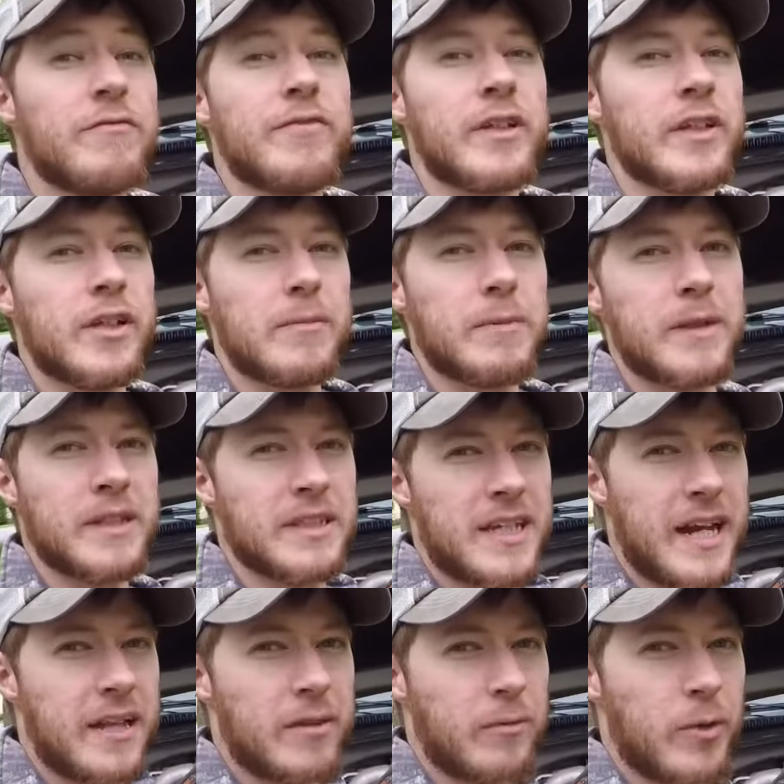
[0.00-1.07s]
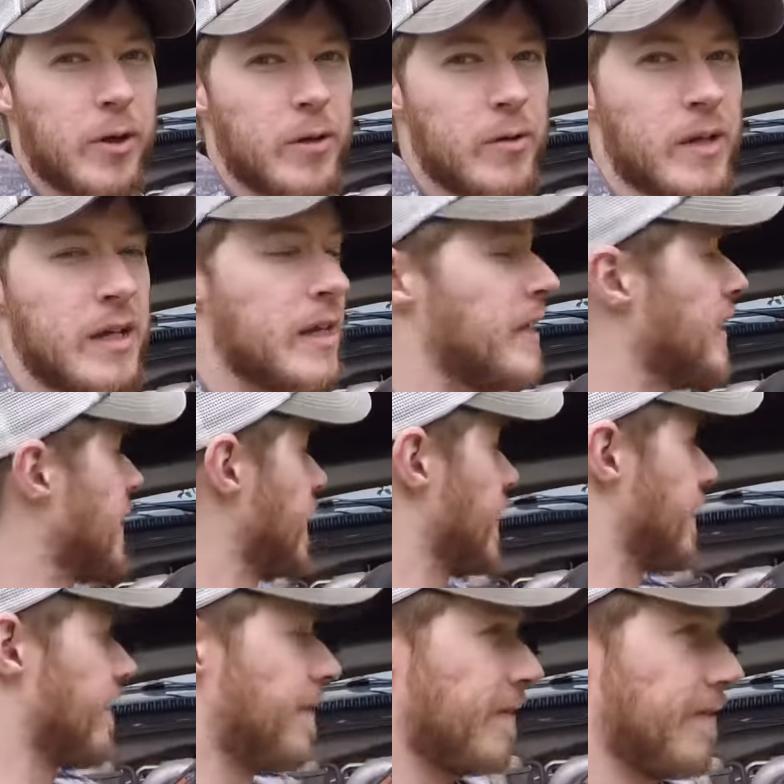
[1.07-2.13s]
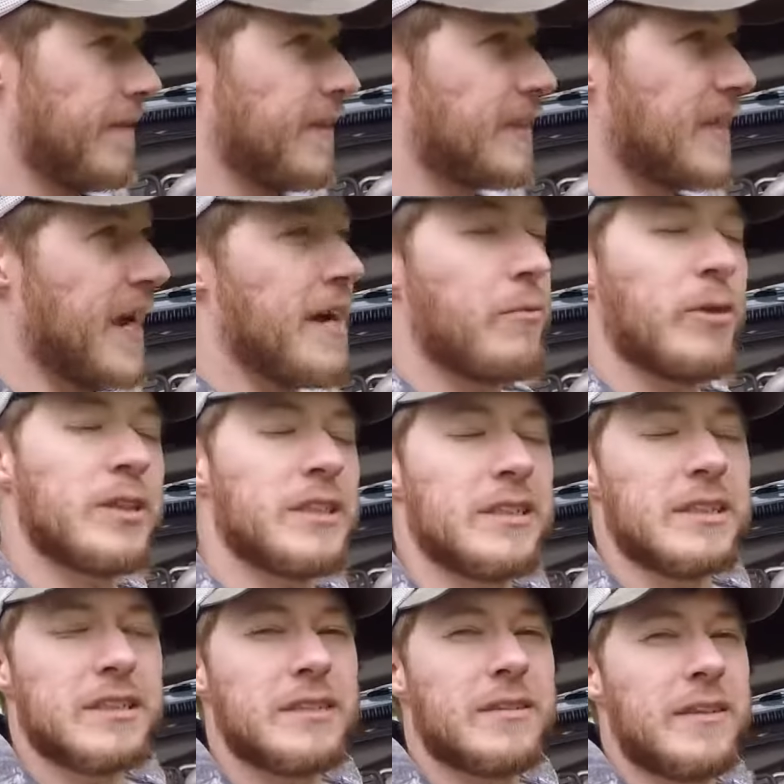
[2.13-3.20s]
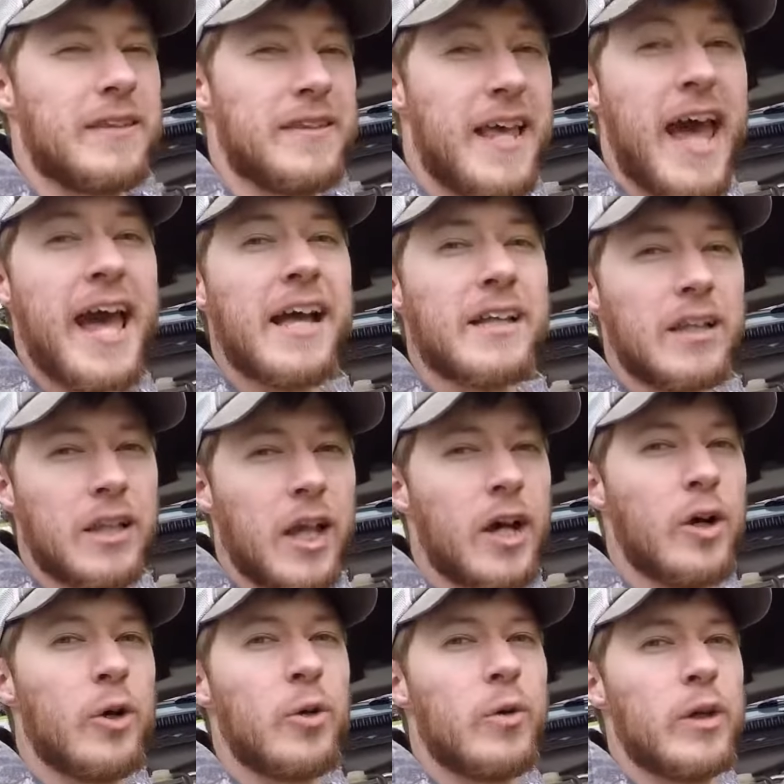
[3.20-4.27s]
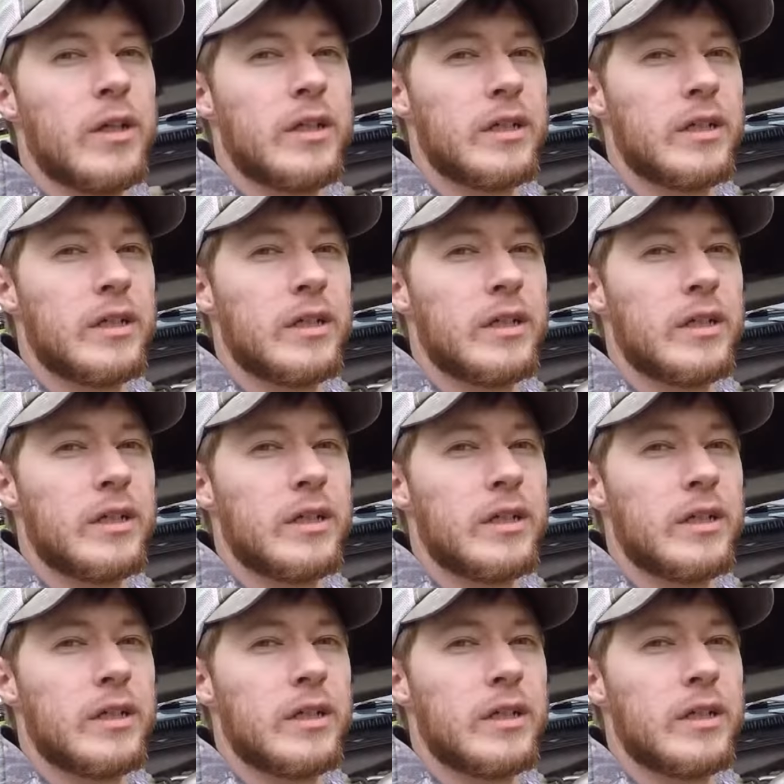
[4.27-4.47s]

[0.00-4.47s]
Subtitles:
fill it up on the side of the road. This guy wasn't that low,